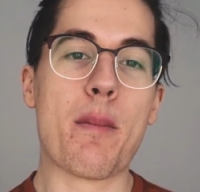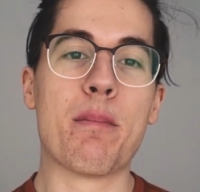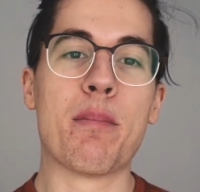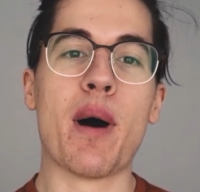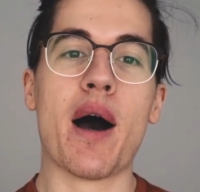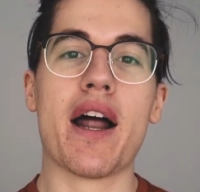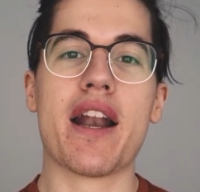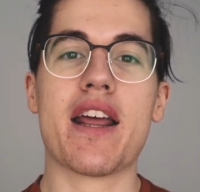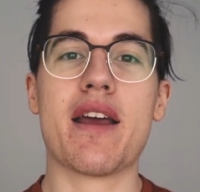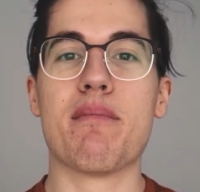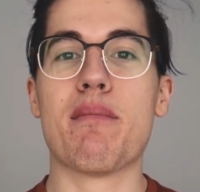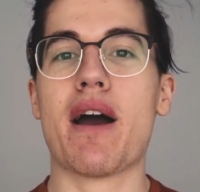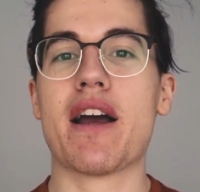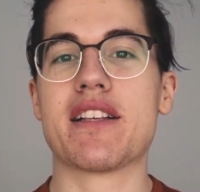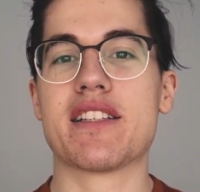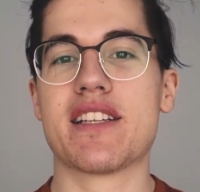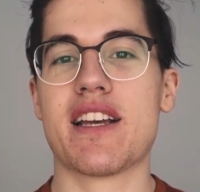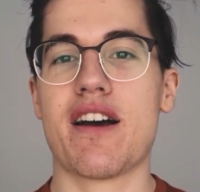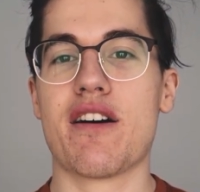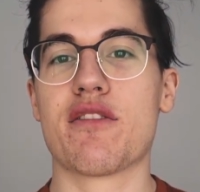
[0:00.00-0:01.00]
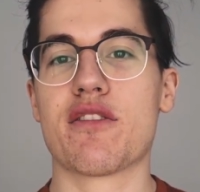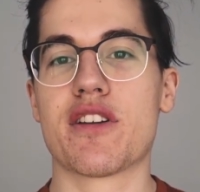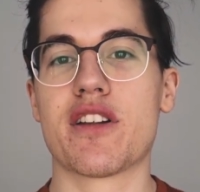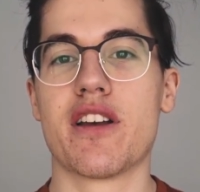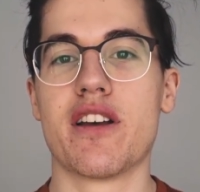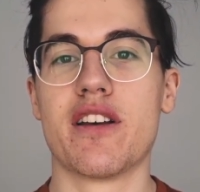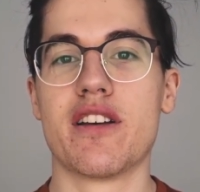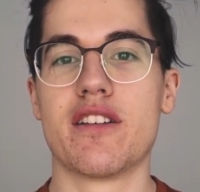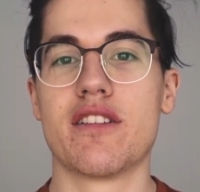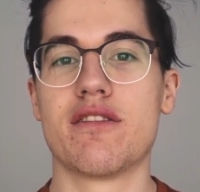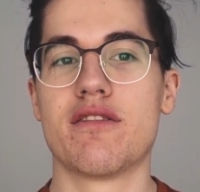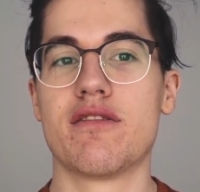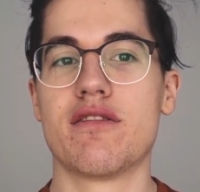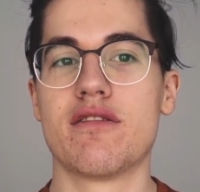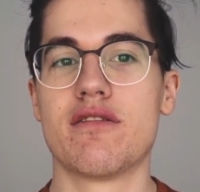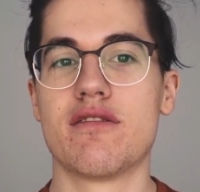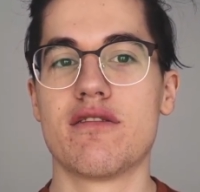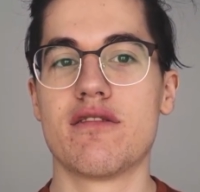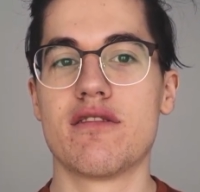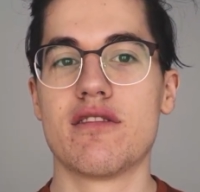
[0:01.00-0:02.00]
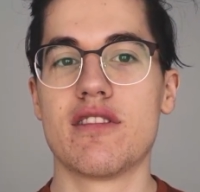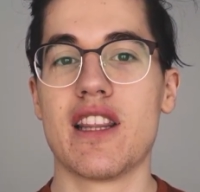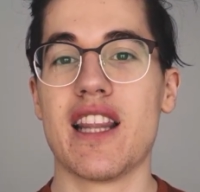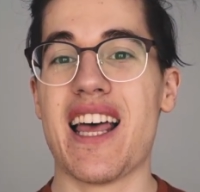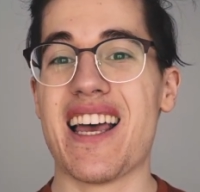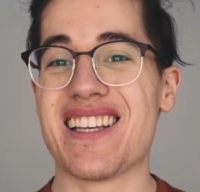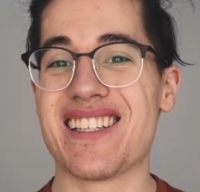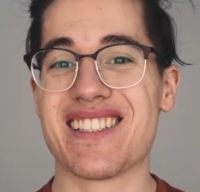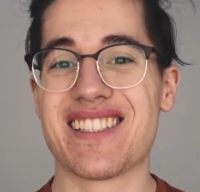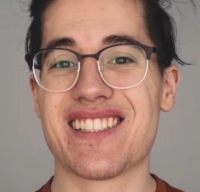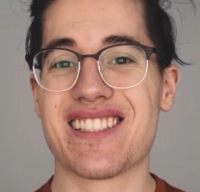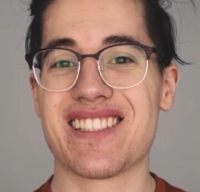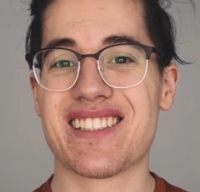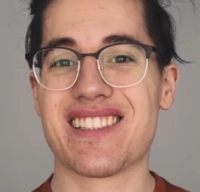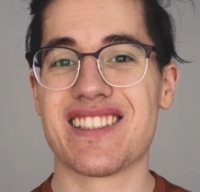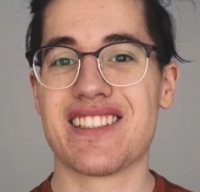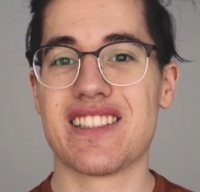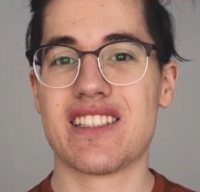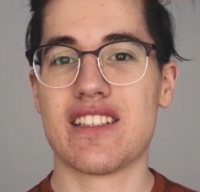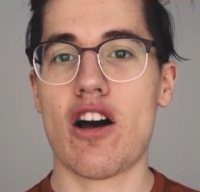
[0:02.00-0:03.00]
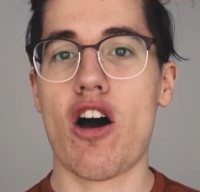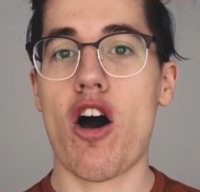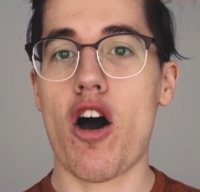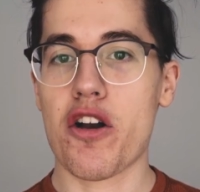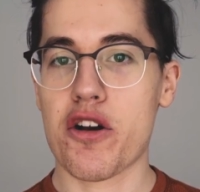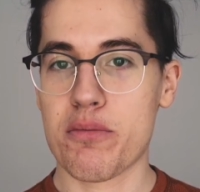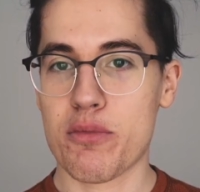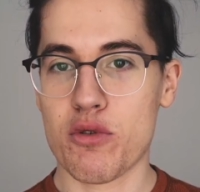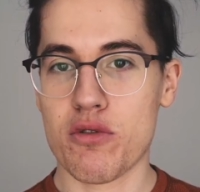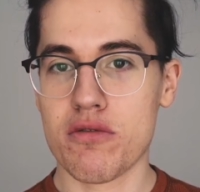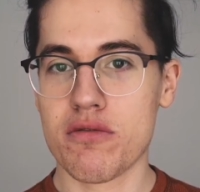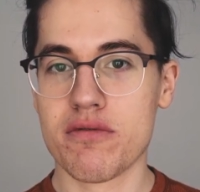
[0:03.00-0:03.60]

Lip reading: but it might sound less audible.